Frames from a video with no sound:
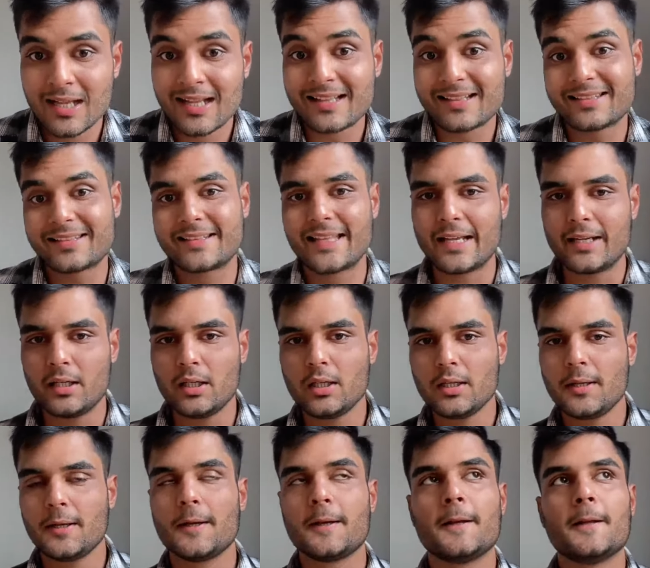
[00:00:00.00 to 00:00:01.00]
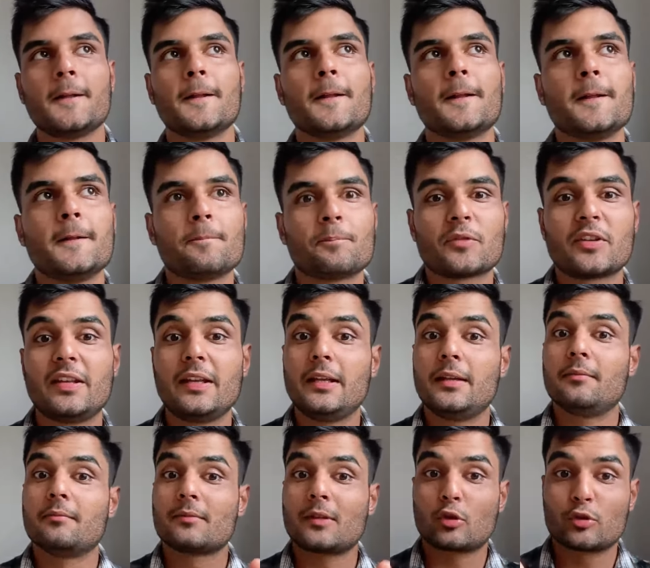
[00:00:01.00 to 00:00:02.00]
Then,
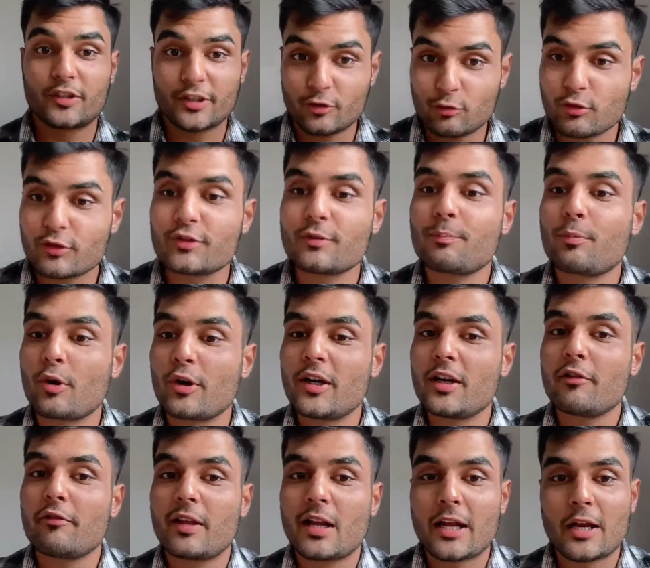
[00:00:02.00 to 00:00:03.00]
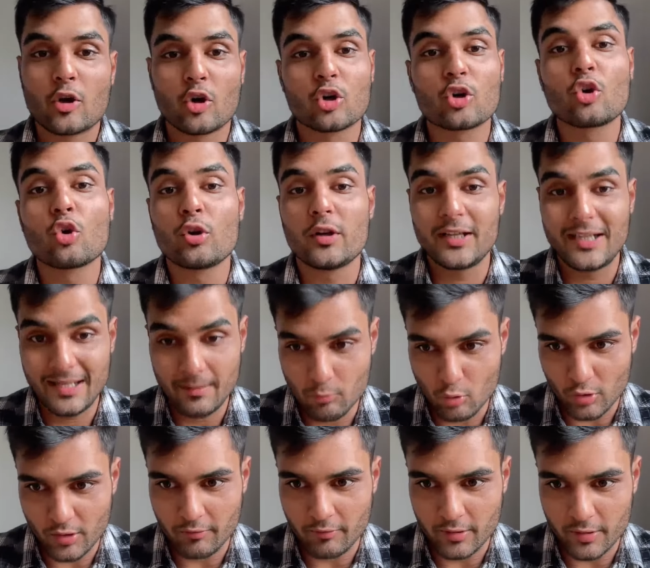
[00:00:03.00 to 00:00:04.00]
see, now this was the point where I got
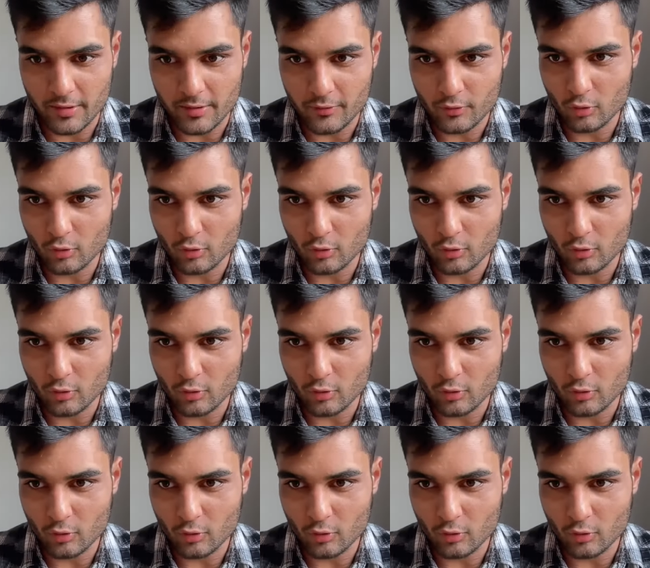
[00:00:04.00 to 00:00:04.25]
demotivated.